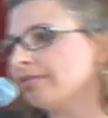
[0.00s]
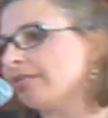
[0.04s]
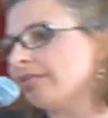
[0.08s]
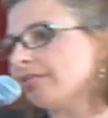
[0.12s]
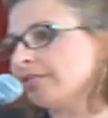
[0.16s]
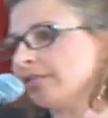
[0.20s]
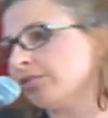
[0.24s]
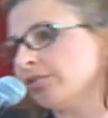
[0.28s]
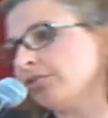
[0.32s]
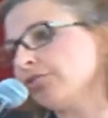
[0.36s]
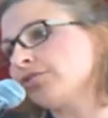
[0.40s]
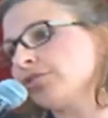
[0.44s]

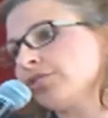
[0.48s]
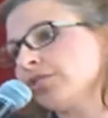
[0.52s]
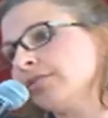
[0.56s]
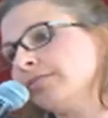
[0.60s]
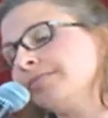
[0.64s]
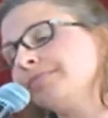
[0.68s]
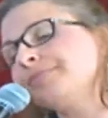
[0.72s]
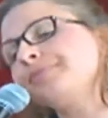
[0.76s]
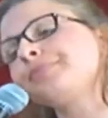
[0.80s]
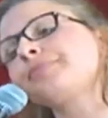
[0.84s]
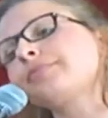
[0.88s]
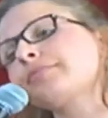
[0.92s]

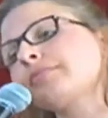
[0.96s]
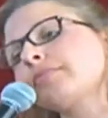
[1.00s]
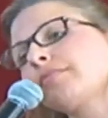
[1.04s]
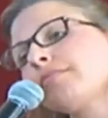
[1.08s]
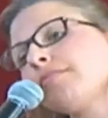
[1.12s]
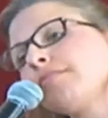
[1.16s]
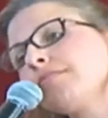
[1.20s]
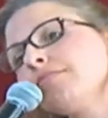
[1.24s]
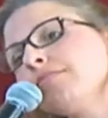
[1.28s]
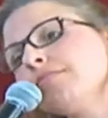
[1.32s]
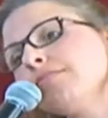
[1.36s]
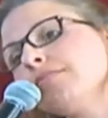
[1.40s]
evolution
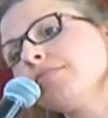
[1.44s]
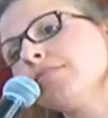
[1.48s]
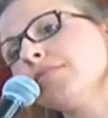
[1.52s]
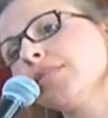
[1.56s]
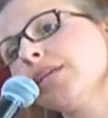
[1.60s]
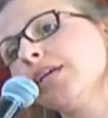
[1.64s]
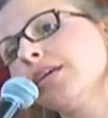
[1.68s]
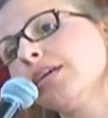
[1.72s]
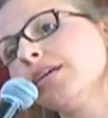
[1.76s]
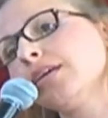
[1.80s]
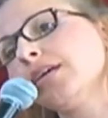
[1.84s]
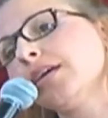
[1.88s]

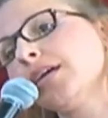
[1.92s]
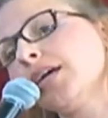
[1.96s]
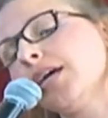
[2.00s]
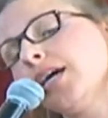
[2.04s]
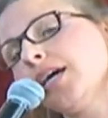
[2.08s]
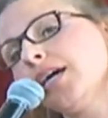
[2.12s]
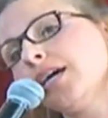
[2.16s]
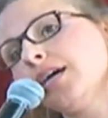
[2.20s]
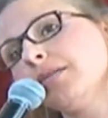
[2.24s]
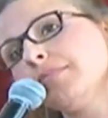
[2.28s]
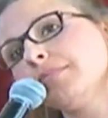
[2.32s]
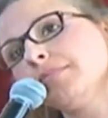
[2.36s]

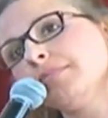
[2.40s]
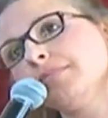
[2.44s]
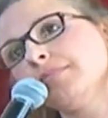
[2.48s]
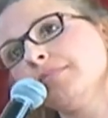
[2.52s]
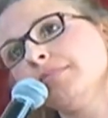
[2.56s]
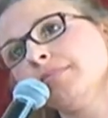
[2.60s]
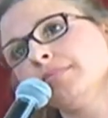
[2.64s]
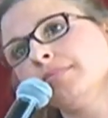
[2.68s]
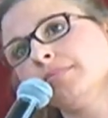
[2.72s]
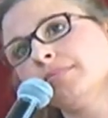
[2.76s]
um,